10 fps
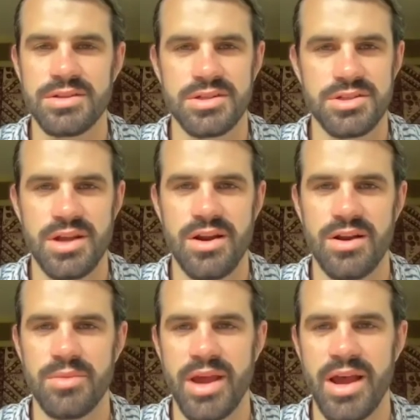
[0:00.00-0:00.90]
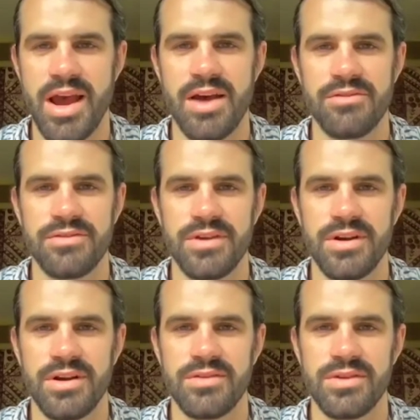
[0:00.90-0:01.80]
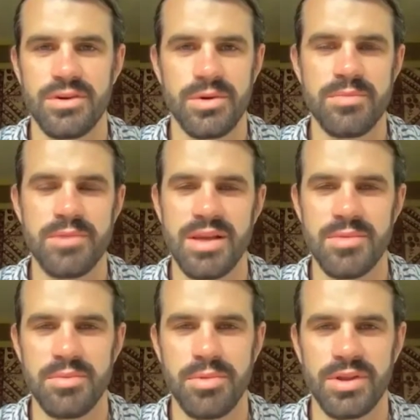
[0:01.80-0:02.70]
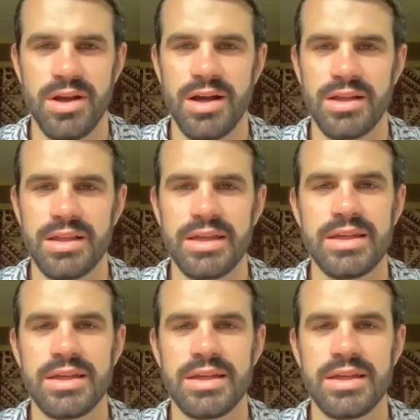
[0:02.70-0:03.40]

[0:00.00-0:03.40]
to share on behalf of the Hui Malama Polahali